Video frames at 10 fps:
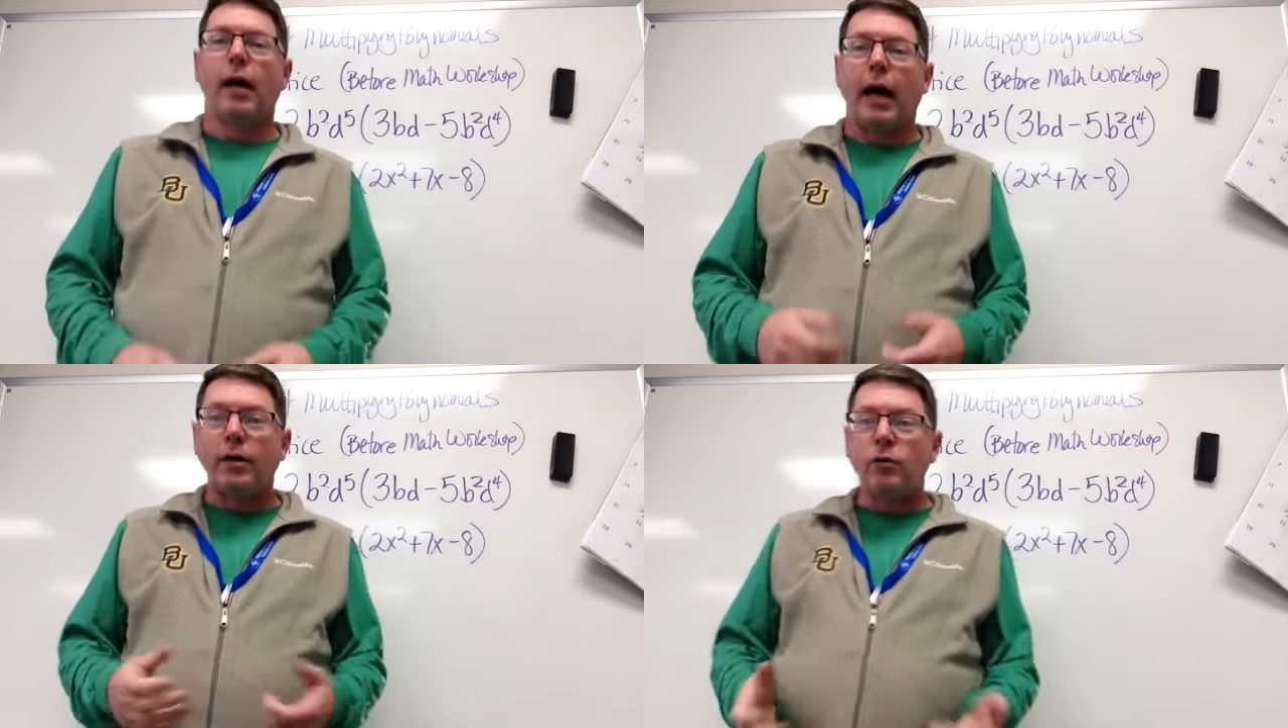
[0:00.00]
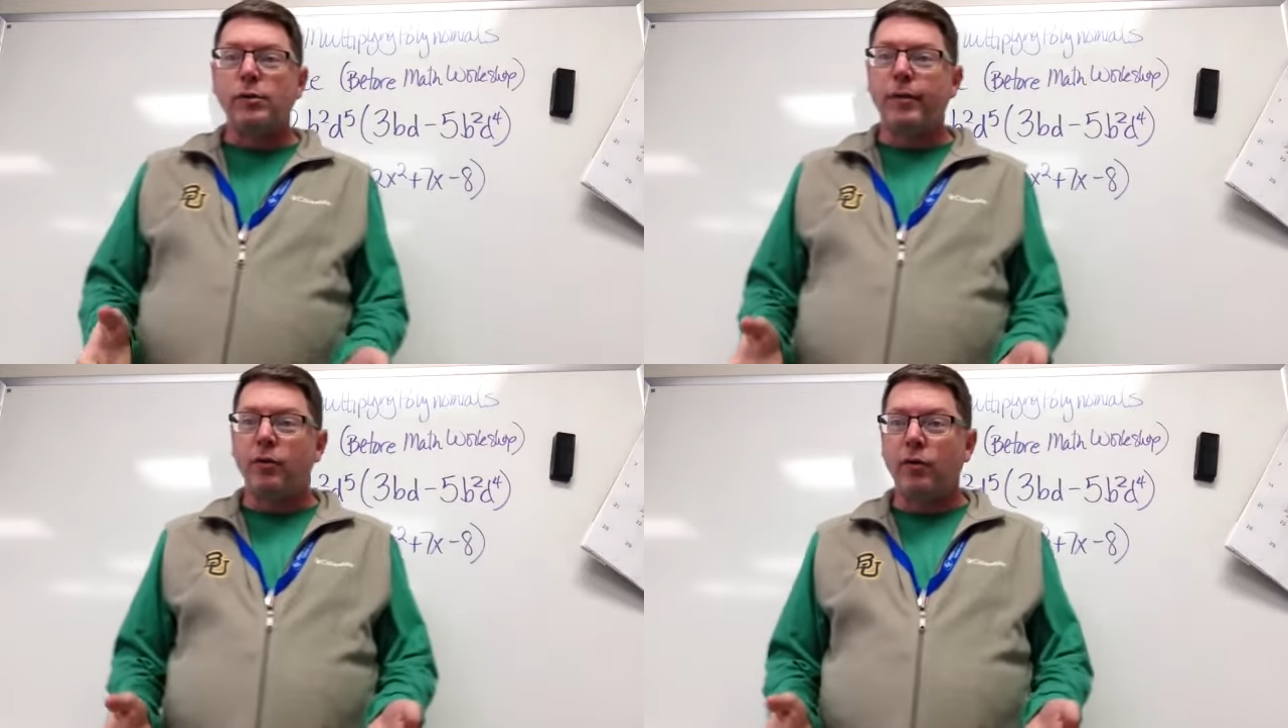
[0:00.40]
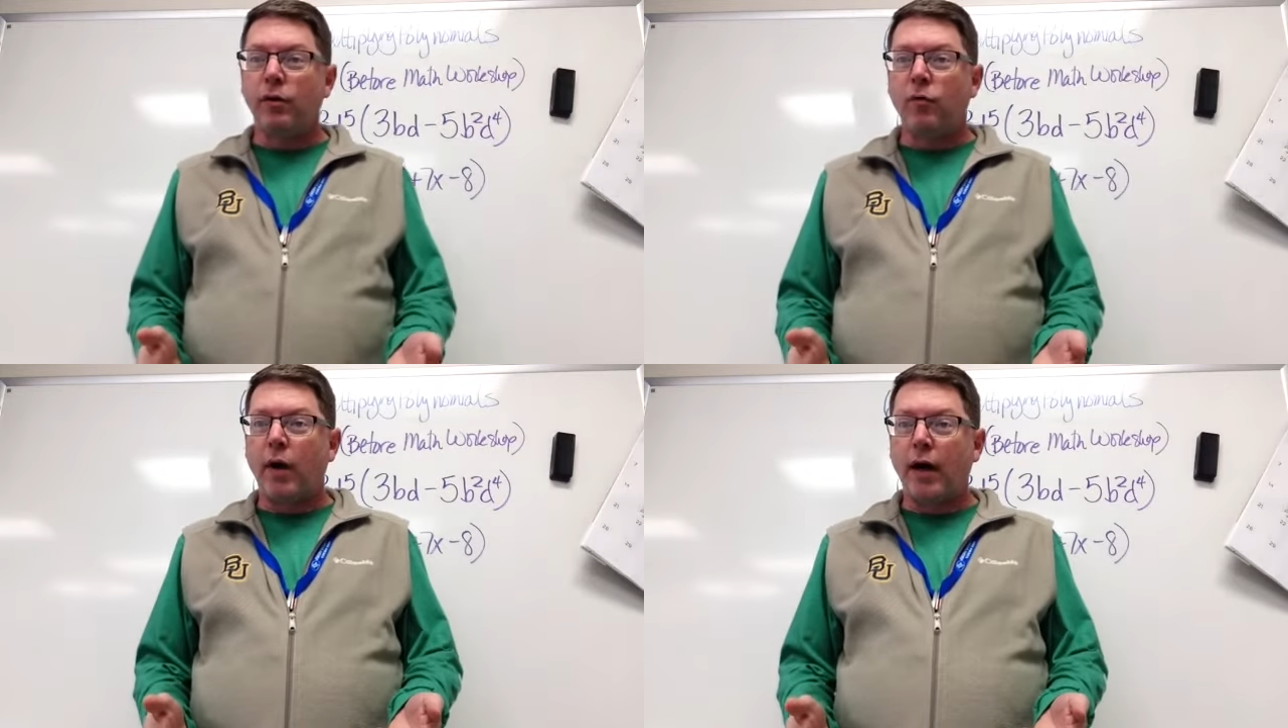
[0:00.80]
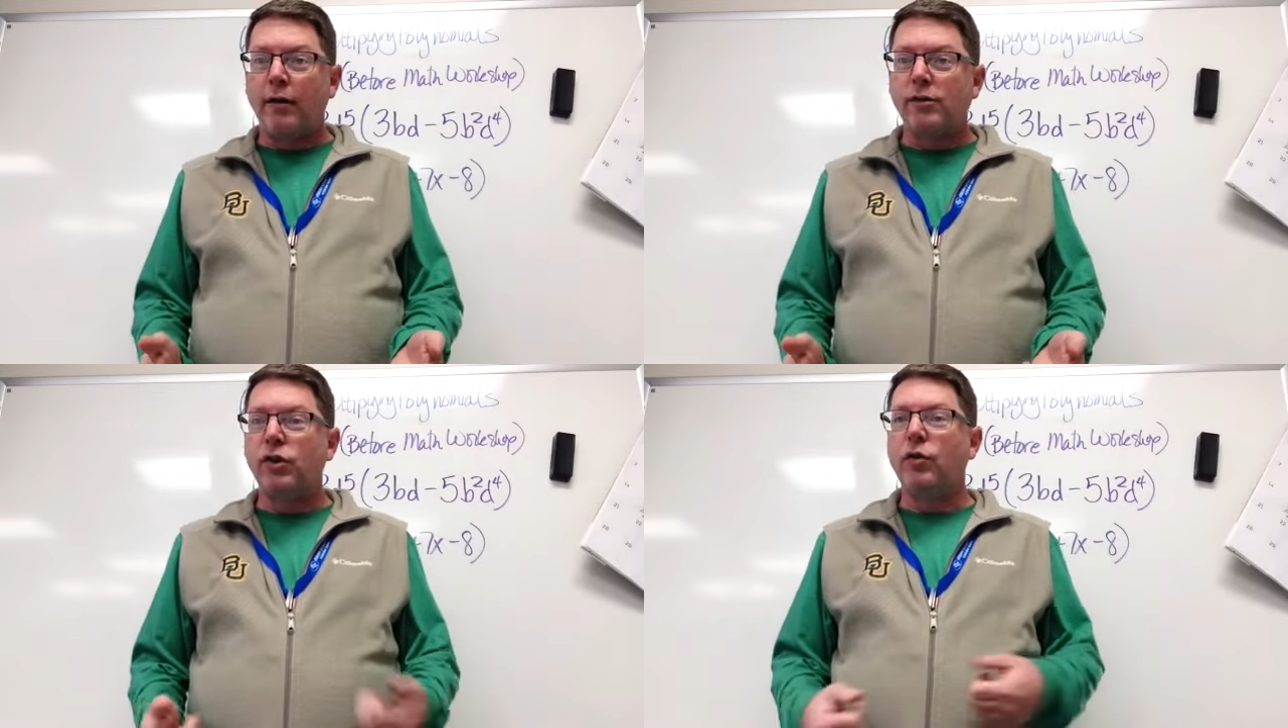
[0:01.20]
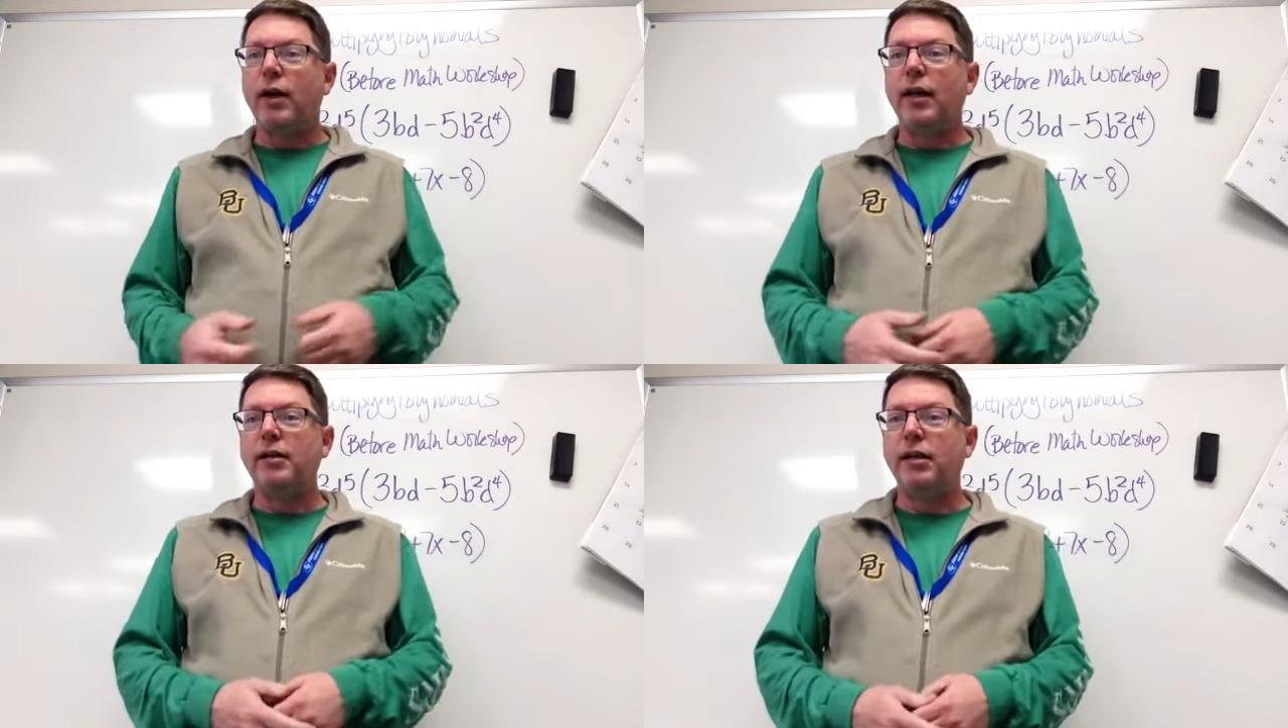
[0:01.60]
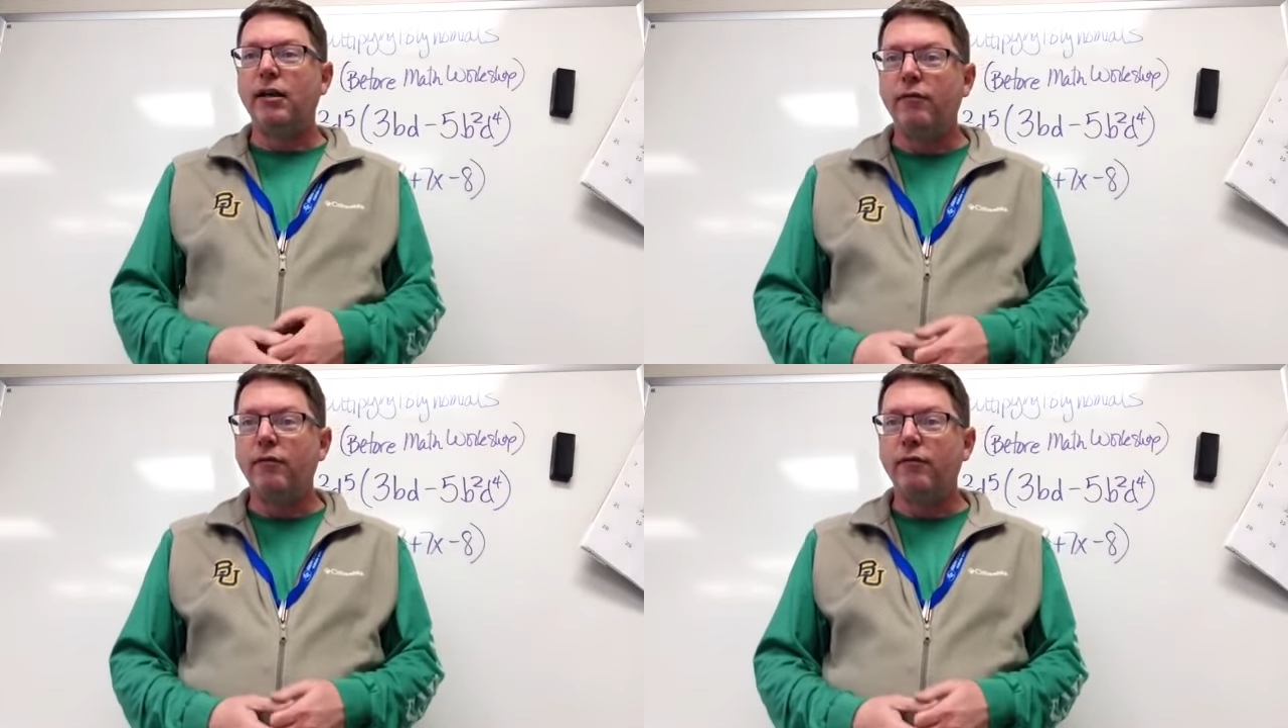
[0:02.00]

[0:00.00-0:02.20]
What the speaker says: I know it's been a little while, so I'd like to give